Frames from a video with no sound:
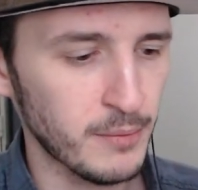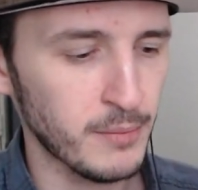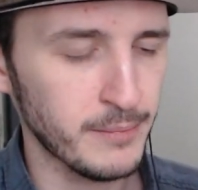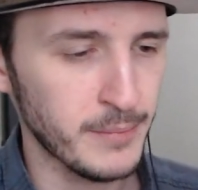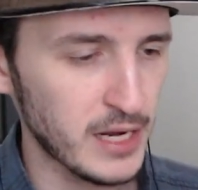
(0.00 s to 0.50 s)

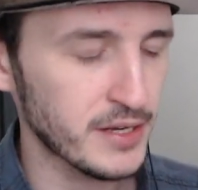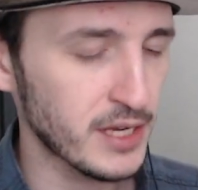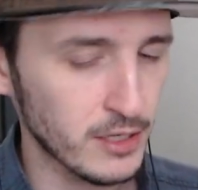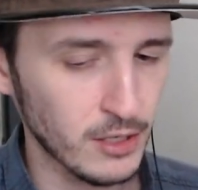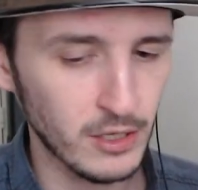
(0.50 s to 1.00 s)
Melanie
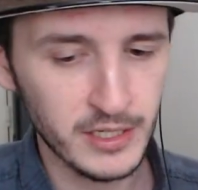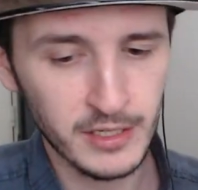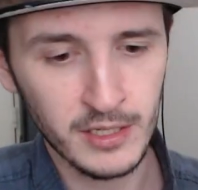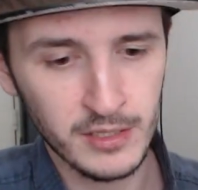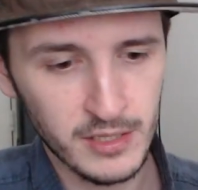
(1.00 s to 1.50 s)
and Loly
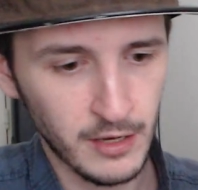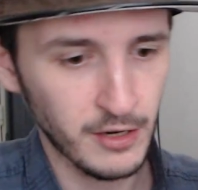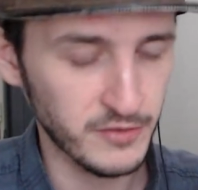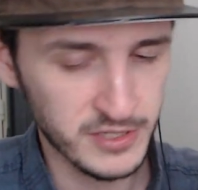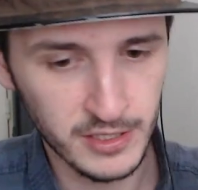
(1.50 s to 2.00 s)
and
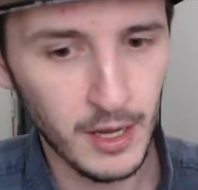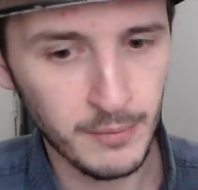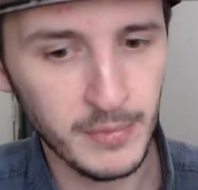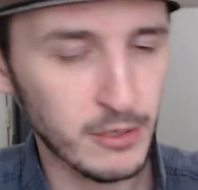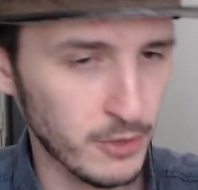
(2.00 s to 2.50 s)
obviously
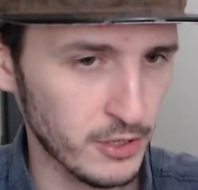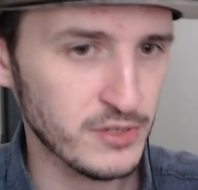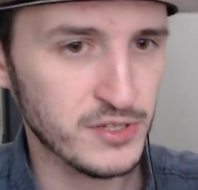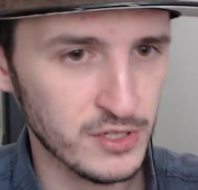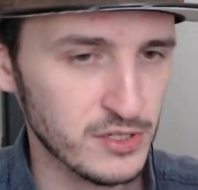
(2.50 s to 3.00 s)
Mila
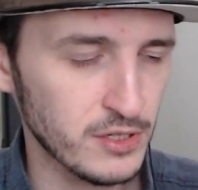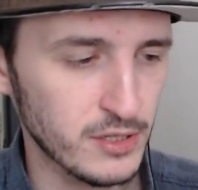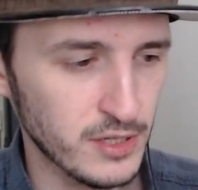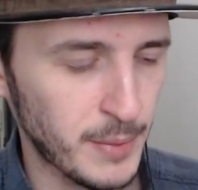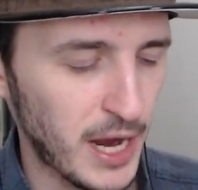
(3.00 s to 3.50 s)
Rose, Sun Sun
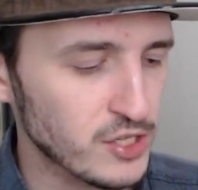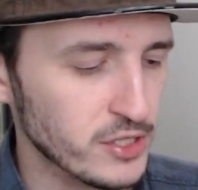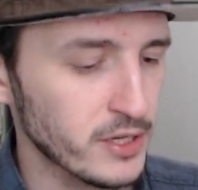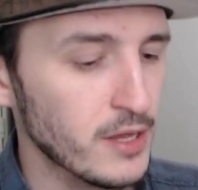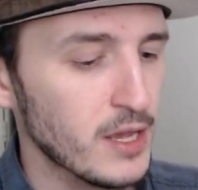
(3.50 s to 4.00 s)
and
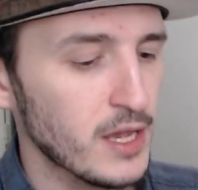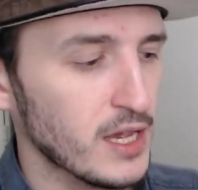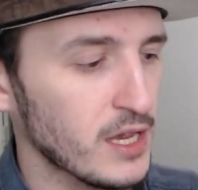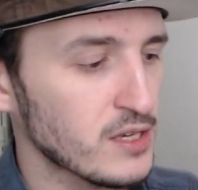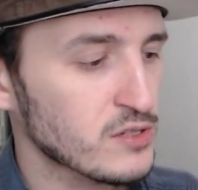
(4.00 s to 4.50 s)
Apacci,
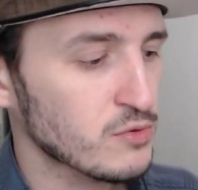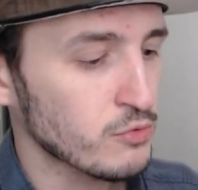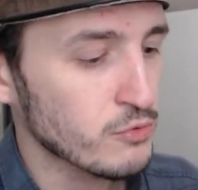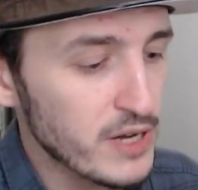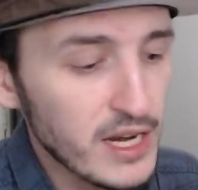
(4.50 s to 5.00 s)
is
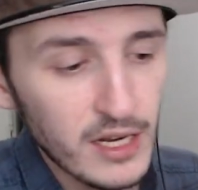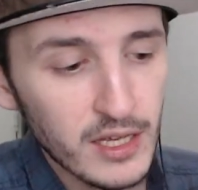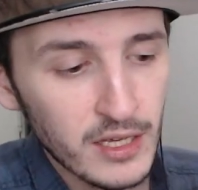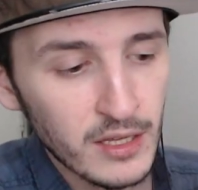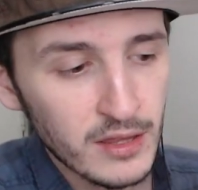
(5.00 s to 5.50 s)

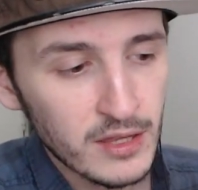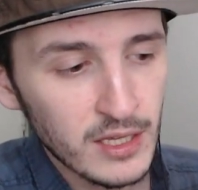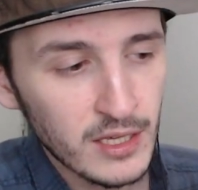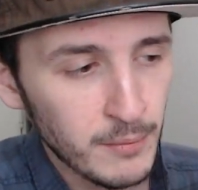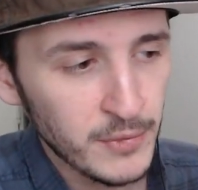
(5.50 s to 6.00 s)
really
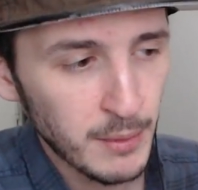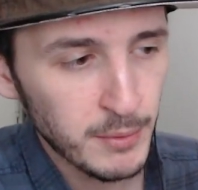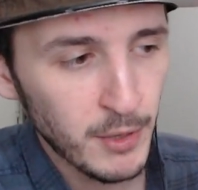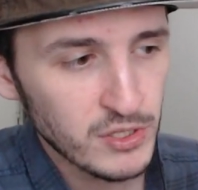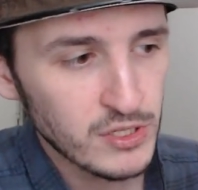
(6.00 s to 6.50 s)
the
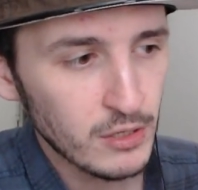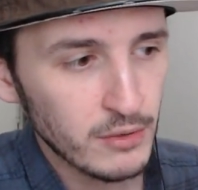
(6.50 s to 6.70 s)
Yamamoto